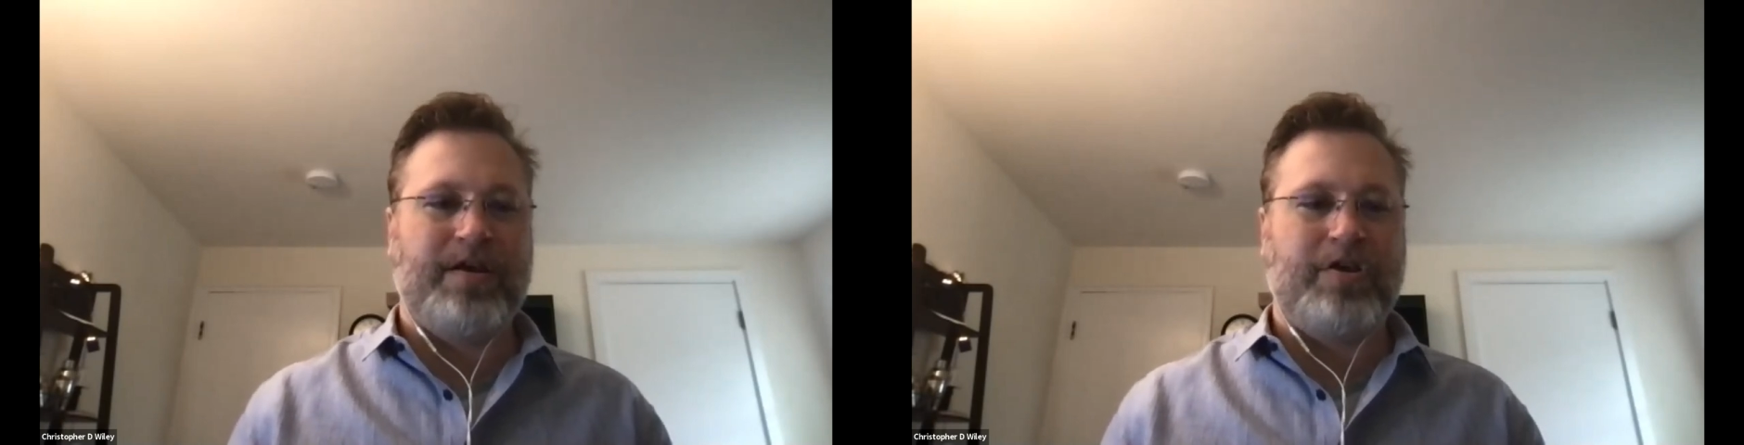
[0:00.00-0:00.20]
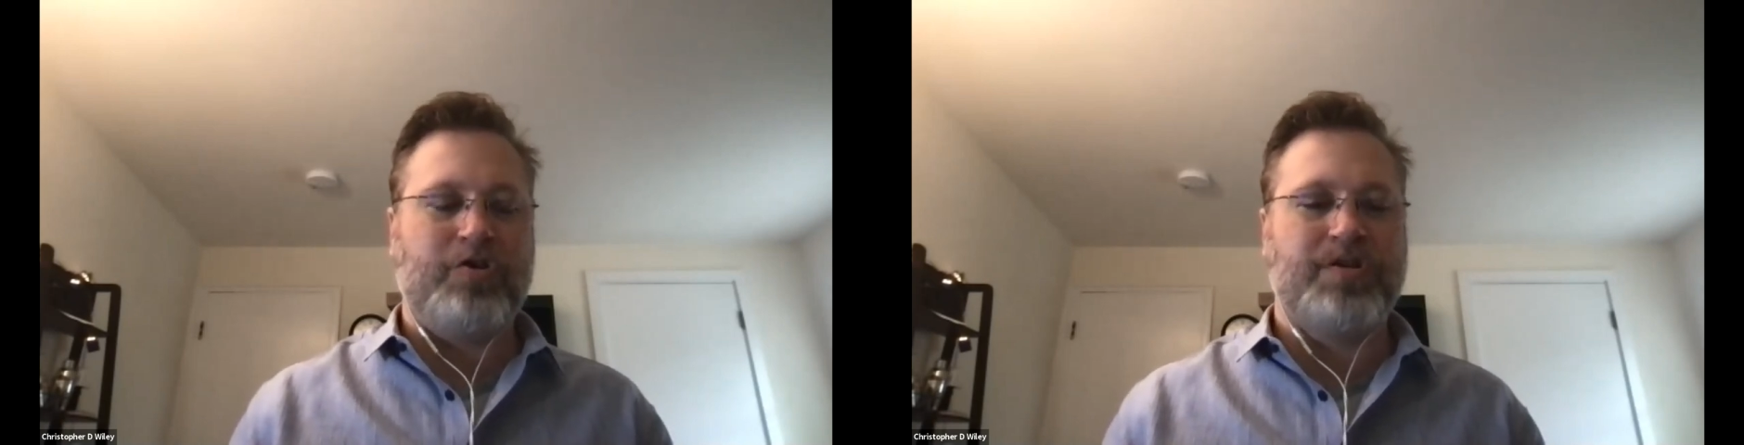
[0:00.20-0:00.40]

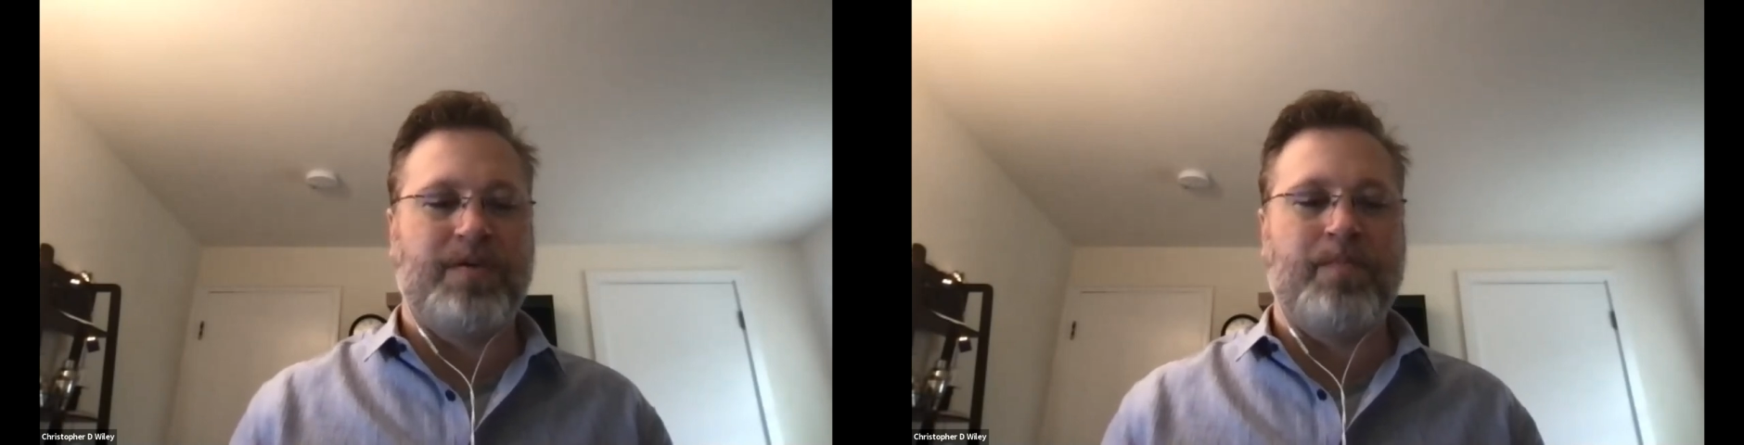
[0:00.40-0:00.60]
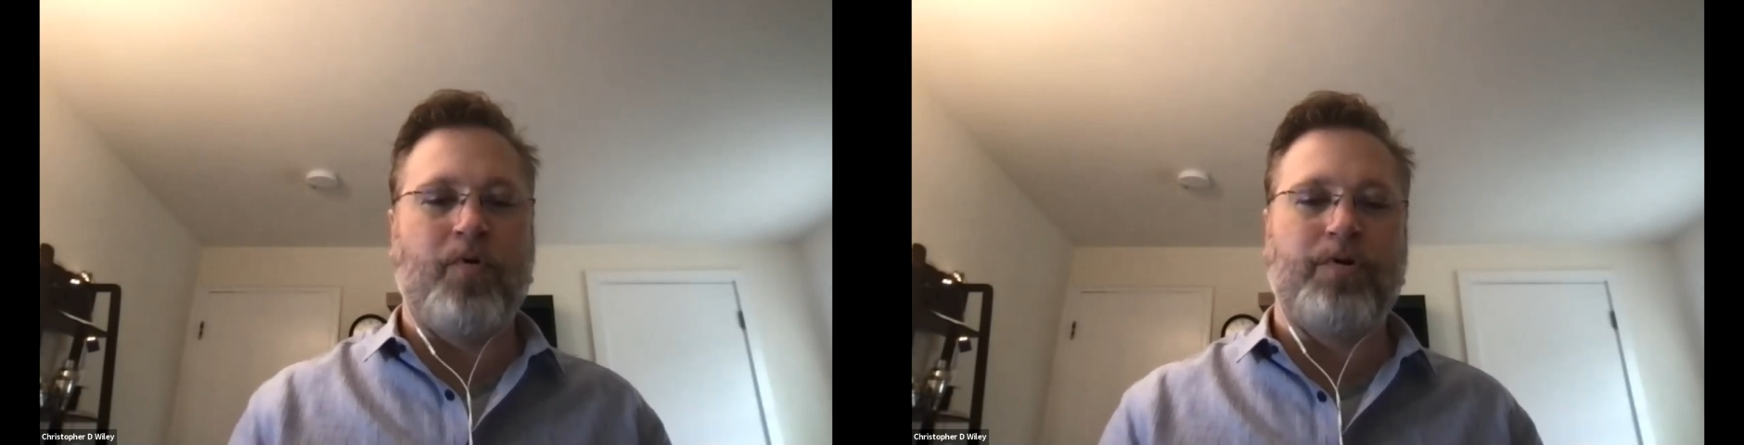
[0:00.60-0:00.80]
you see
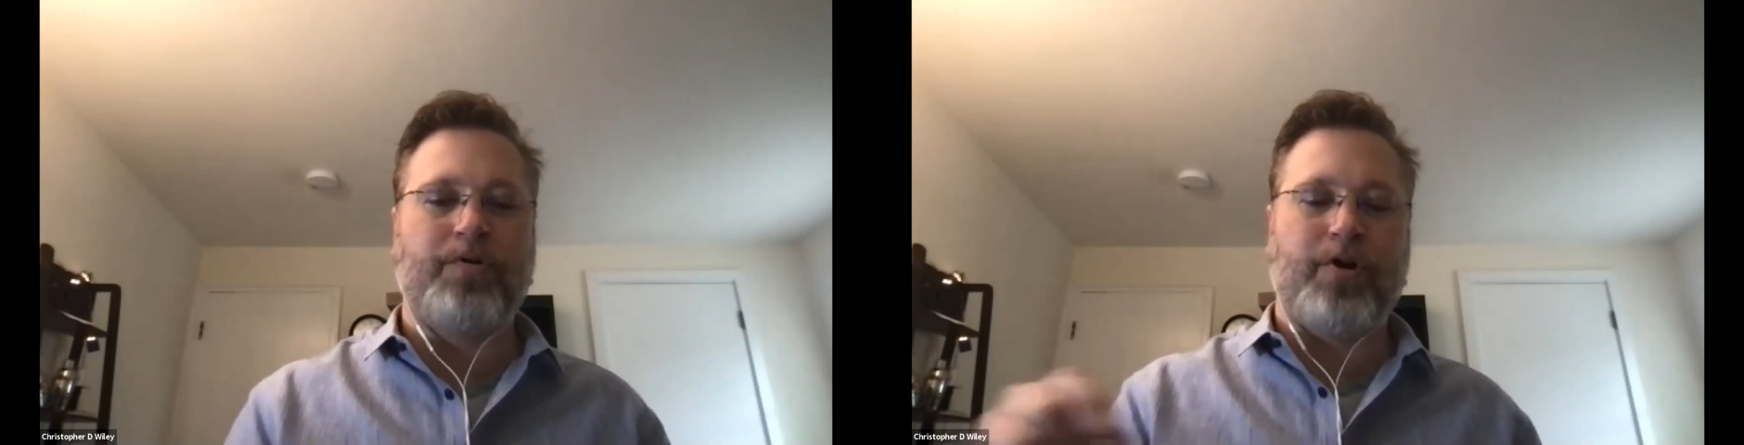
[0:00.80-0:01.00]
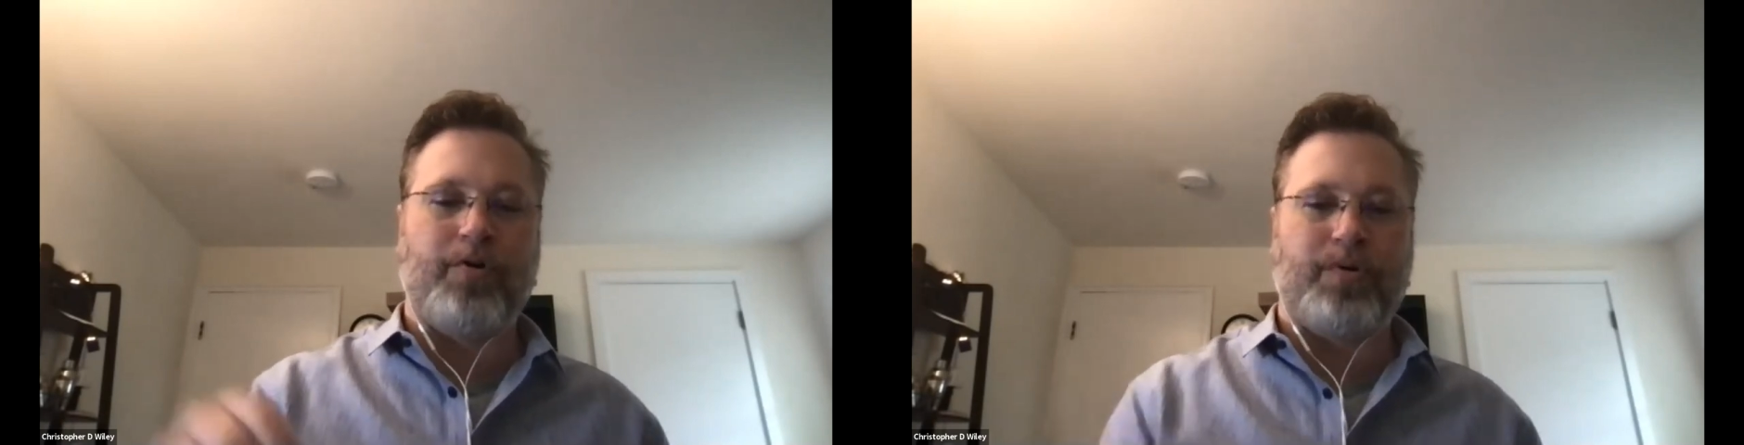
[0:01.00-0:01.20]
more
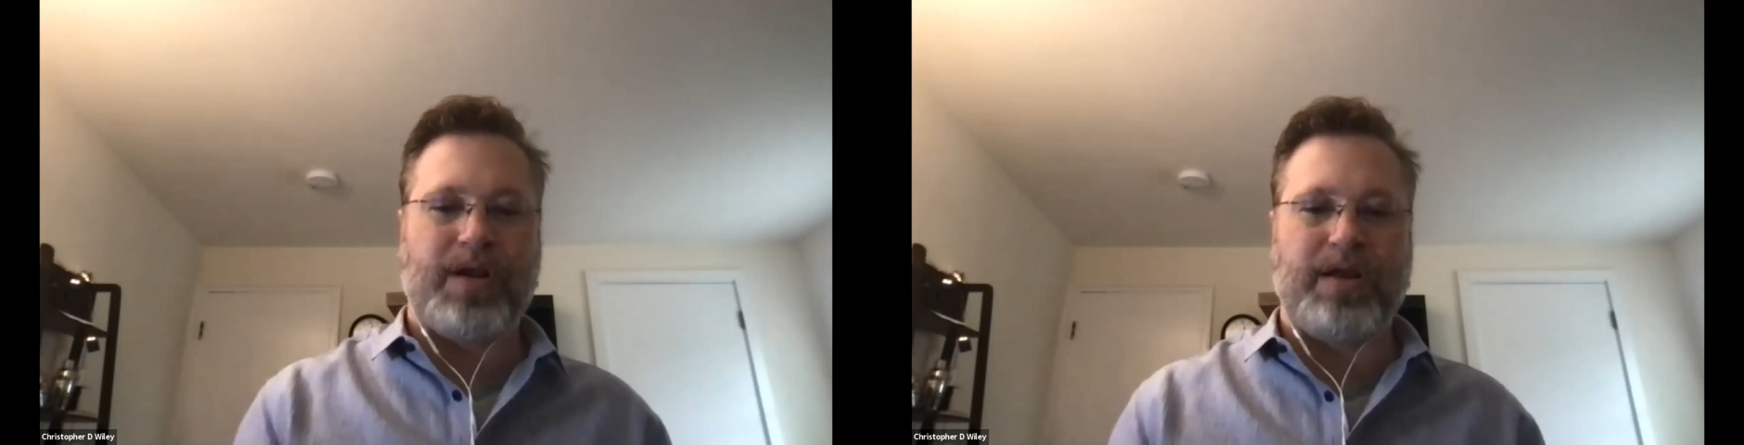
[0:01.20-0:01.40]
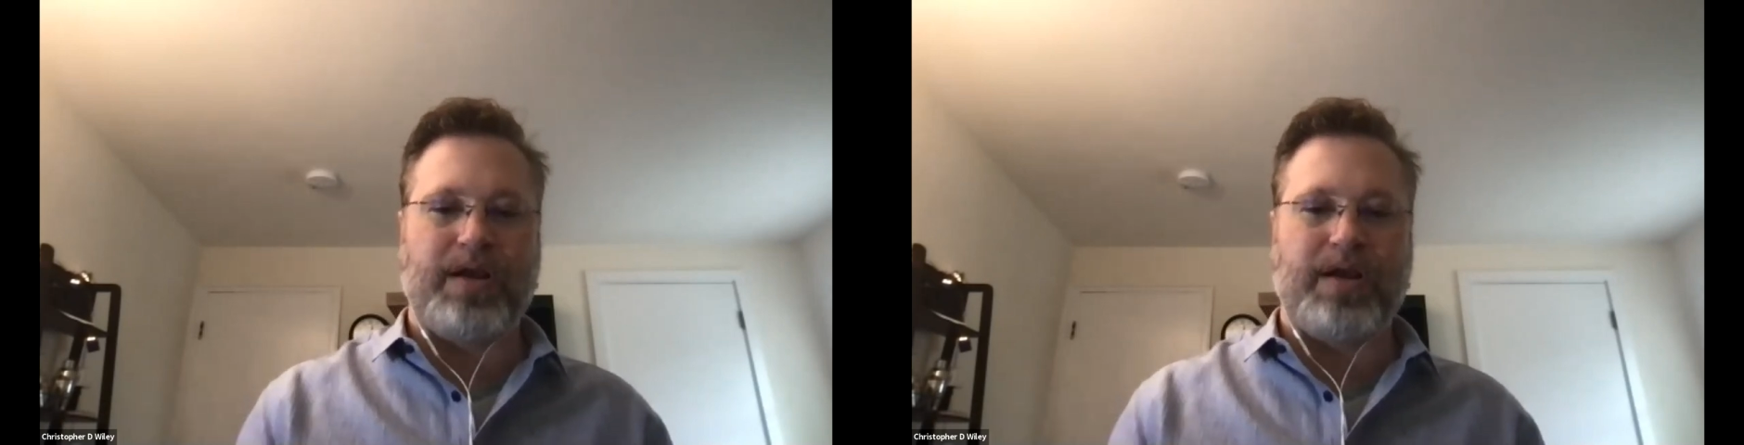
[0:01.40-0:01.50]
lowering